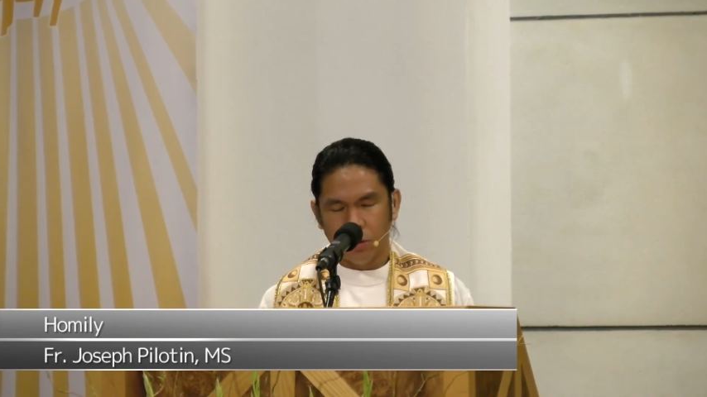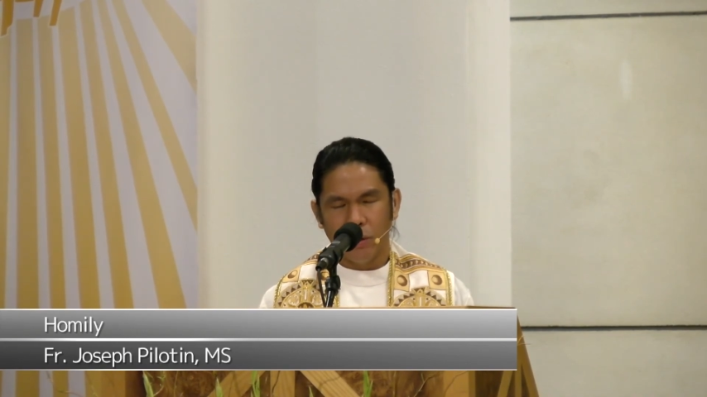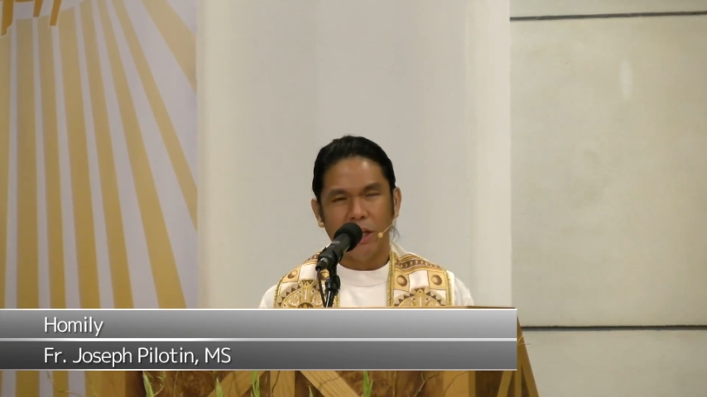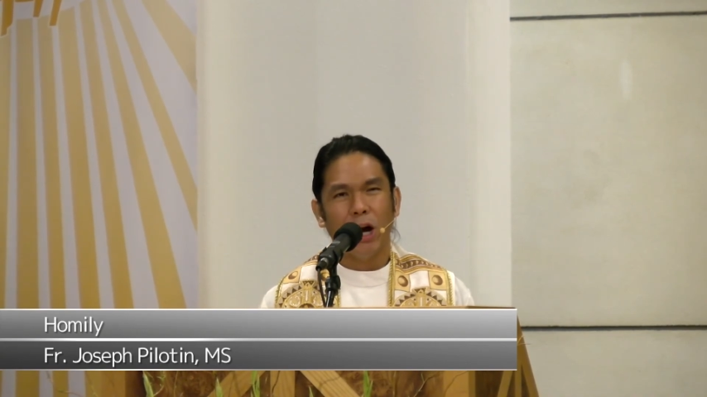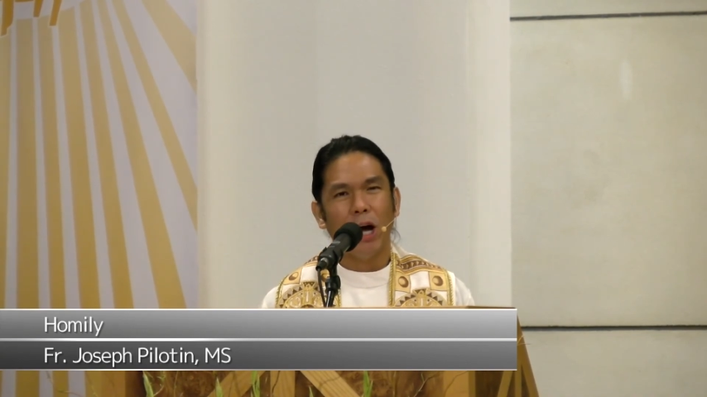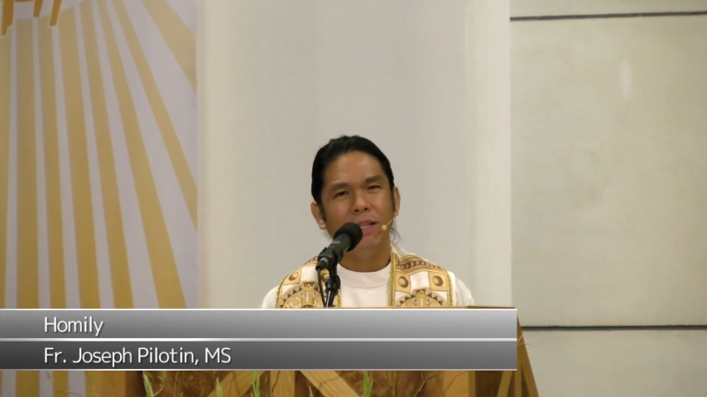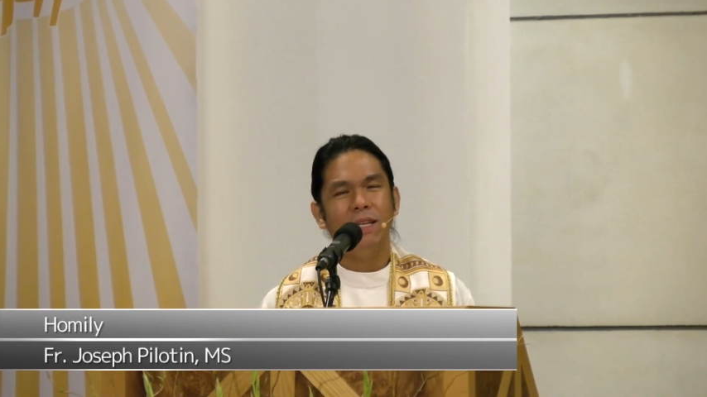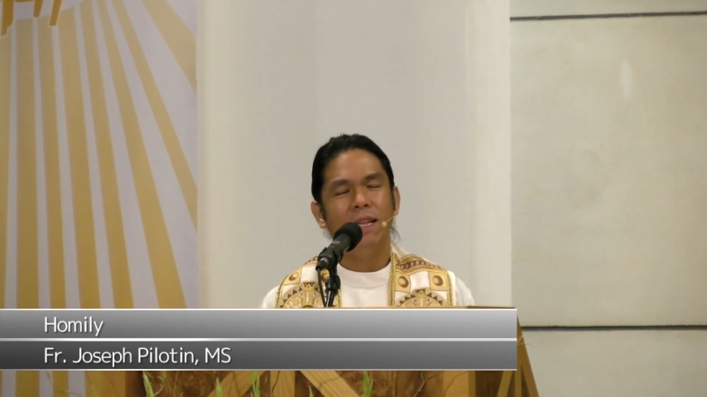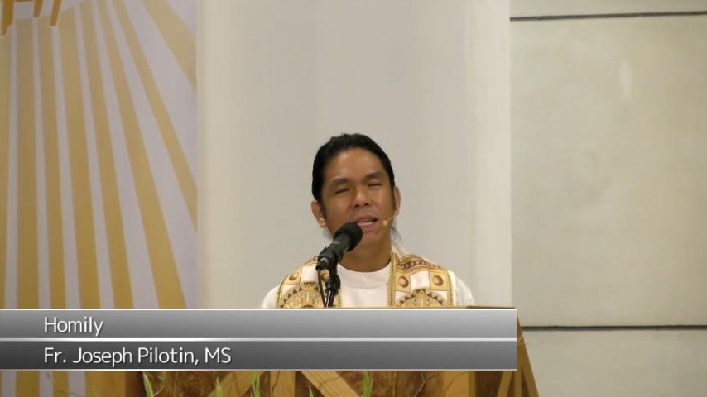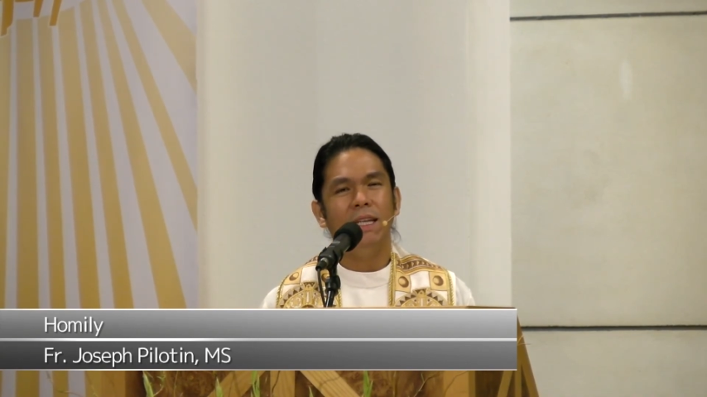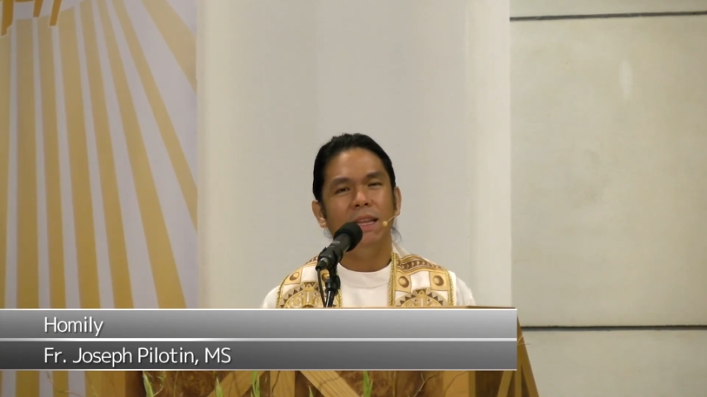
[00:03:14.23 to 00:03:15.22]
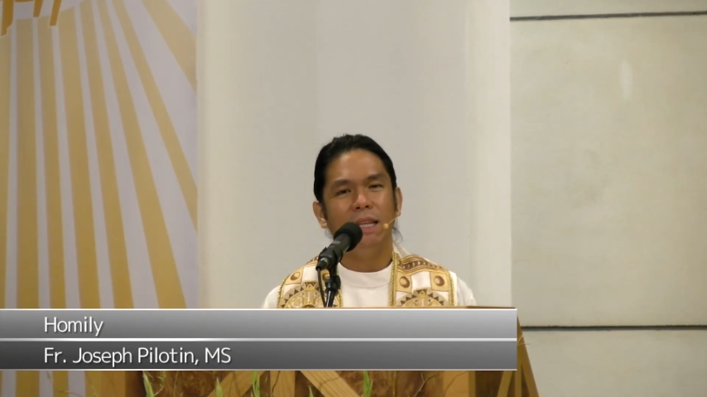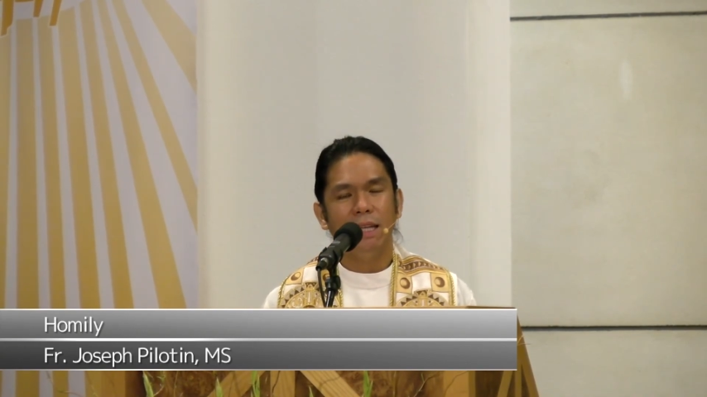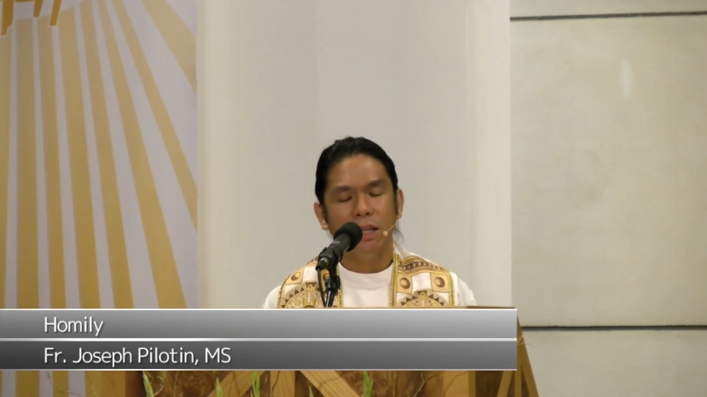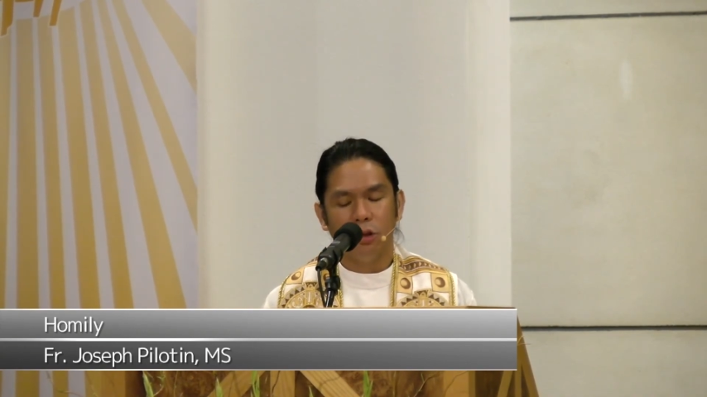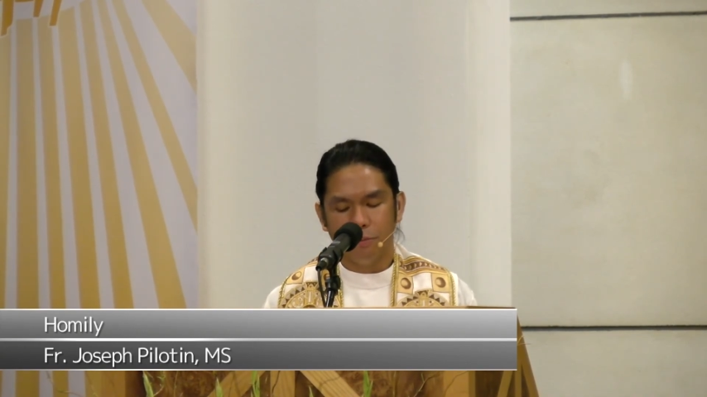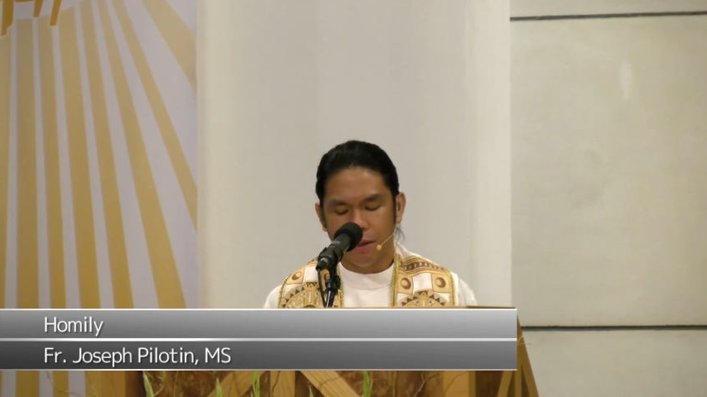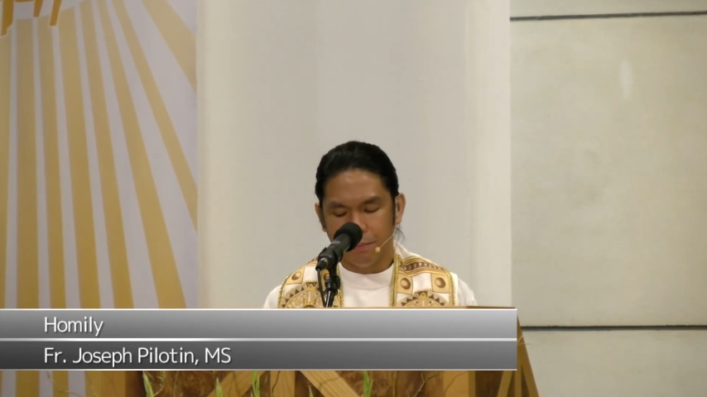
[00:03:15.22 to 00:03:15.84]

We constantly need to be